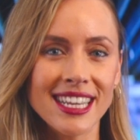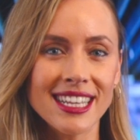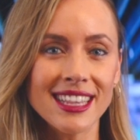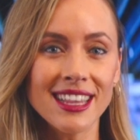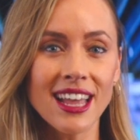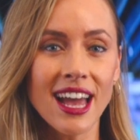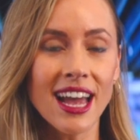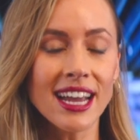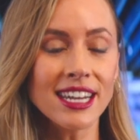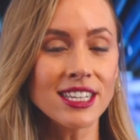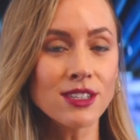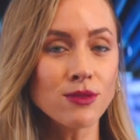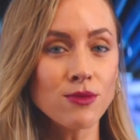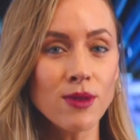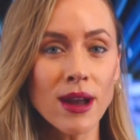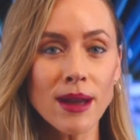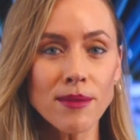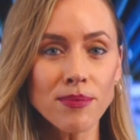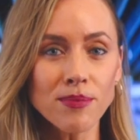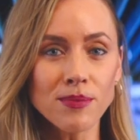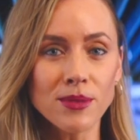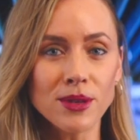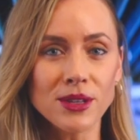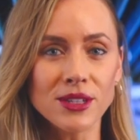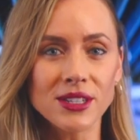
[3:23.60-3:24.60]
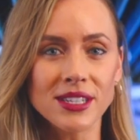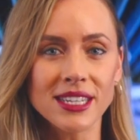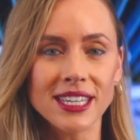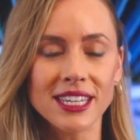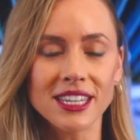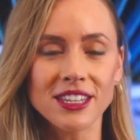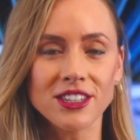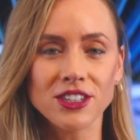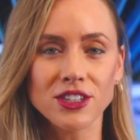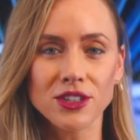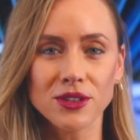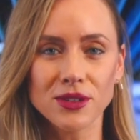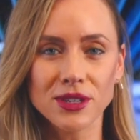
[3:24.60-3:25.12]
he liked rap
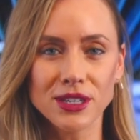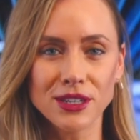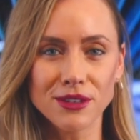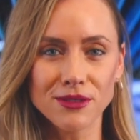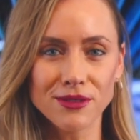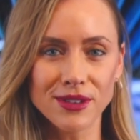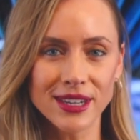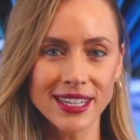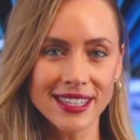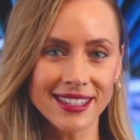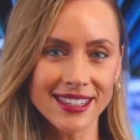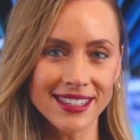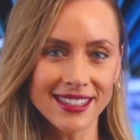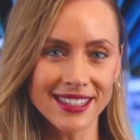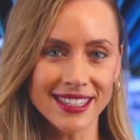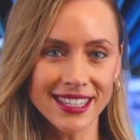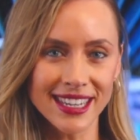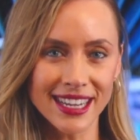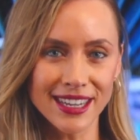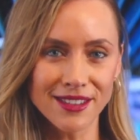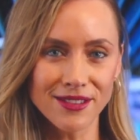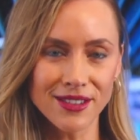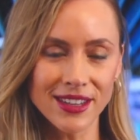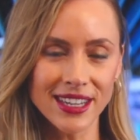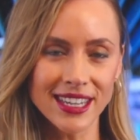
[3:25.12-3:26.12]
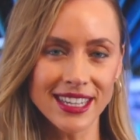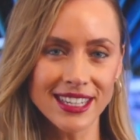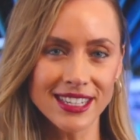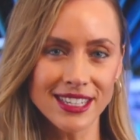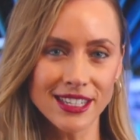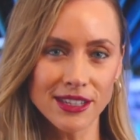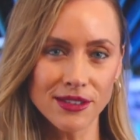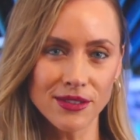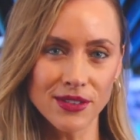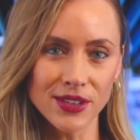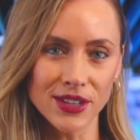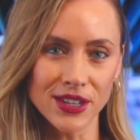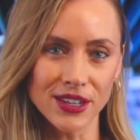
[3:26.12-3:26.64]
music during a recent TV
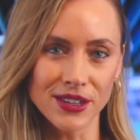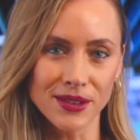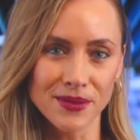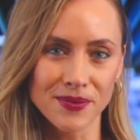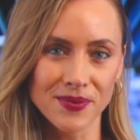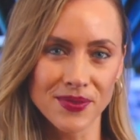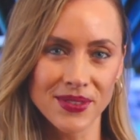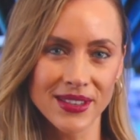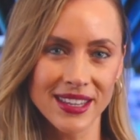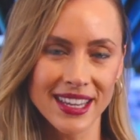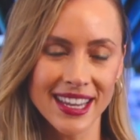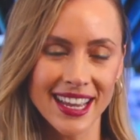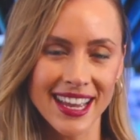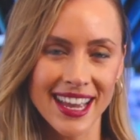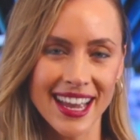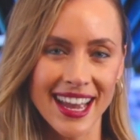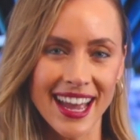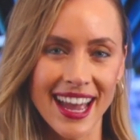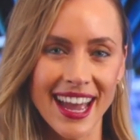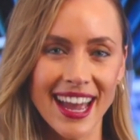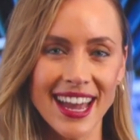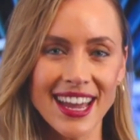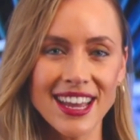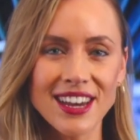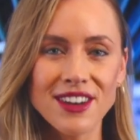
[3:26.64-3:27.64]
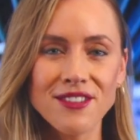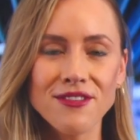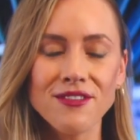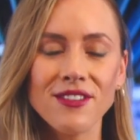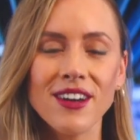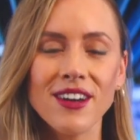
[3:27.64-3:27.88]
interview. And